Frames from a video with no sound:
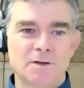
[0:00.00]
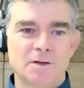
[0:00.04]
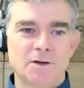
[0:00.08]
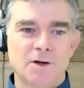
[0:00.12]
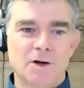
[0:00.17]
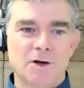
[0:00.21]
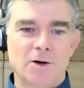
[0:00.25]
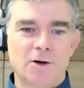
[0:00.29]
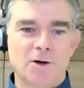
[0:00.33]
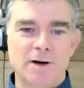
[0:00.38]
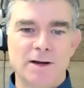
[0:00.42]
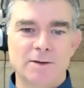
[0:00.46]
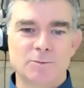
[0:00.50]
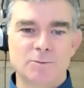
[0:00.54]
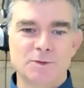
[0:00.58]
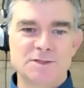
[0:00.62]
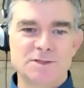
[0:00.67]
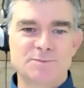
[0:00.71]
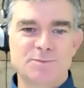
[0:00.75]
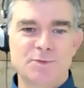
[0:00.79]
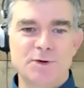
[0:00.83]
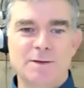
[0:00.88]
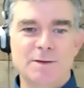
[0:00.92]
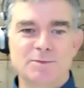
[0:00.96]
All right, well,
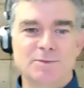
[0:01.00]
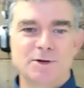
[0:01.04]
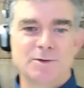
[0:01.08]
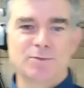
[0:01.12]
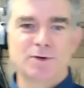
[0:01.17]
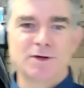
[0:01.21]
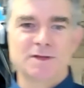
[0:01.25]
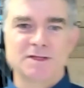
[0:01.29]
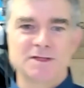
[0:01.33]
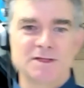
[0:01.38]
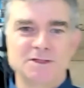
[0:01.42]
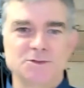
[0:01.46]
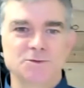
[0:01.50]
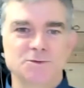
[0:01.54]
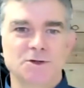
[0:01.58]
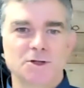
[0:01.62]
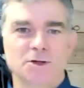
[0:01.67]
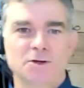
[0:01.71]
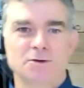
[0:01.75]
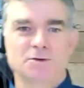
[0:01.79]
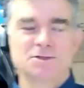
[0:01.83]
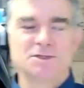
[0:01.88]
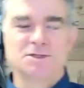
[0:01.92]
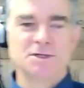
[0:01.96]
I'm going to bring this to a
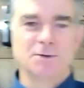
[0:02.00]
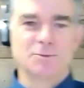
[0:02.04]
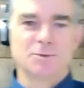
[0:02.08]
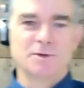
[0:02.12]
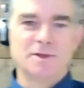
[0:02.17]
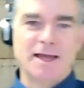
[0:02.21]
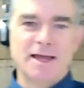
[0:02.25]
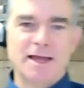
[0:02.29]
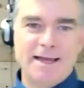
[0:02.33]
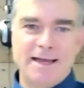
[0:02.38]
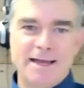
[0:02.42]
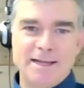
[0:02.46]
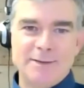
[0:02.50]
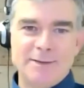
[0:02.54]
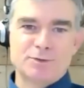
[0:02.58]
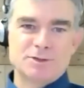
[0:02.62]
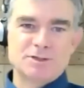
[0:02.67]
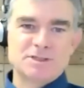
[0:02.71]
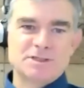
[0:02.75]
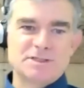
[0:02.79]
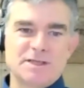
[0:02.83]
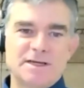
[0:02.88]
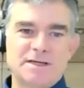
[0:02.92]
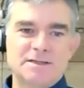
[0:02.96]
close here with
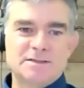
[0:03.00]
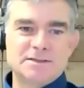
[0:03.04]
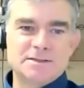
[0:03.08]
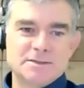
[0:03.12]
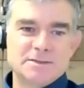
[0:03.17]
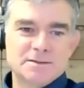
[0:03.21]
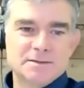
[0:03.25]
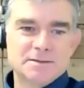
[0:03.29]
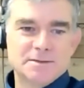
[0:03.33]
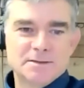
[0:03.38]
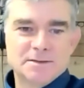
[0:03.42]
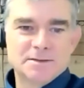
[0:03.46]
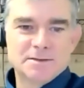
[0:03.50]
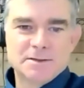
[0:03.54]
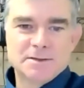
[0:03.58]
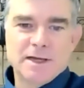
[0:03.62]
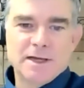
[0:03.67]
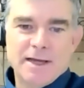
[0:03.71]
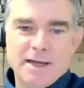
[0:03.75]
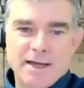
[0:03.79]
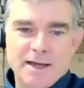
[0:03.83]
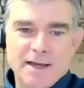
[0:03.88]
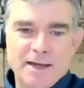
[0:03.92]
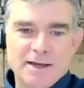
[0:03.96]
80%.
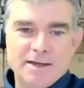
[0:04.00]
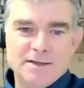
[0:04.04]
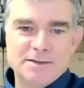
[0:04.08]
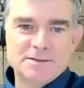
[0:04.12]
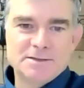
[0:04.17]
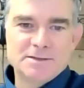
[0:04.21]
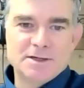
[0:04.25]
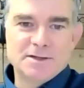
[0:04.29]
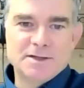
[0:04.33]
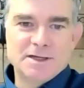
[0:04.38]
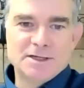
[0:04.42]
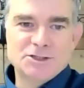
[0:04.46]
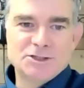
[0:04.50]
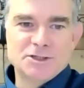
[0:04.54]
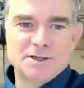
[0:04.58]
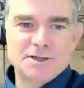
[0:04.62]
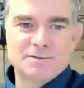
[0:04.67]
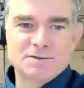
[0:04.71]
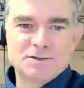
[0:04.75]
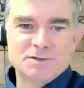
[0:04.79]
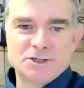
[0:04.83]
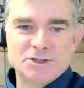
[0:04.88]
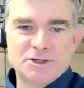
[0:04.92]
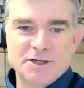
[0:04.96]
And that should
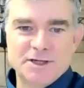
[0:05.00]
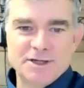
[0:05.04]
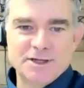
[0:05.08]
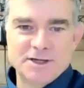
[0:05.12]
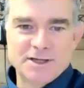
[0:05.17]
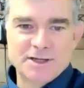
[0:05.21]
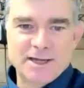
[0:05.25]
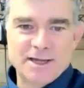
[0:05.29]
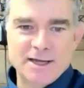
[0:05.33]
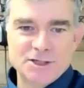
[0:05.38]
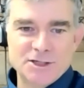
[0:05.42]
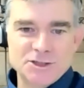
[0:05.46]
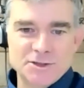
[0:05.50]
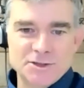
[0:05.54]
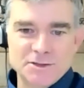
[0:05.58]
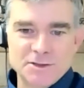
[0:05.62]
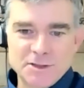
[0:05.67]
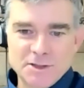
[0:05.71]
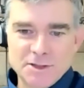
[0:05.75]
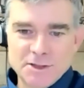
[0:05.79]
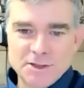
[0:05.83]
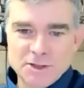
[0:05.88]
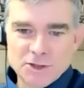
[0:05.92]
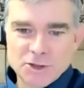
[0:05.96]
give us a good indication.
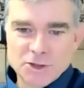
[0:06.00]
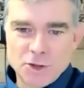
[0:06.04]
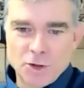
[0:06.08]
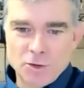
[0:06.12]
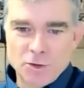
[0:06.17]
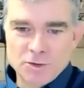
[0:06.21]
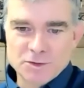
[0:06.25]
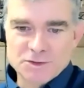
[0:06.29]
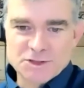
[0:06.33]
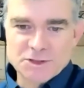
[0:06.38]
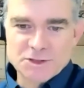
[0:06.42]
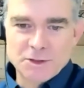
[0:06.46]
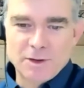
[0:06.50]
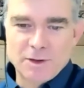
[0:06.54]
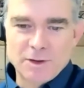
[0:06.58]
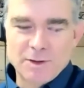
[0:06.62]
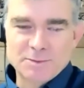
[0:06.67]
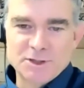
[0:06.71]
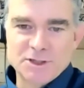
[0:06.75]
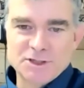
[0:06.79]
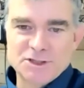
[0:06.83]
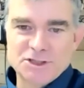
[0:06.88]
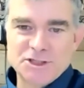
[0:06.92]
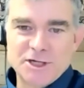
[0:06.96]
Cole, so I'm
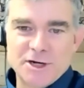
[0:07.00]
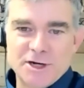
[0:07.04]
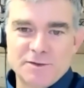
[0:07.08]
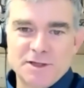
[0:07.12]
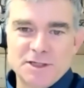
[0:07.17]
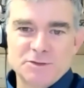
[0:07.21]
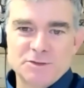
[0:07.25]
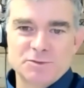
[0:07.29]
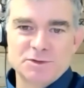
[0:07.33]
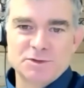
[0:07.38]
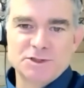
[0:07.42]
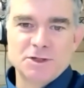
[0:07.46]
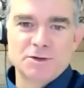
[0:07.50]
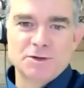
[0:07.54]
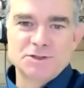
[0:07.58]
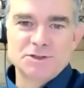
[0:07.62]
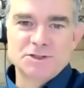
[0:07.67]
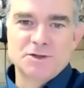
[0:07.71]
going to share these results.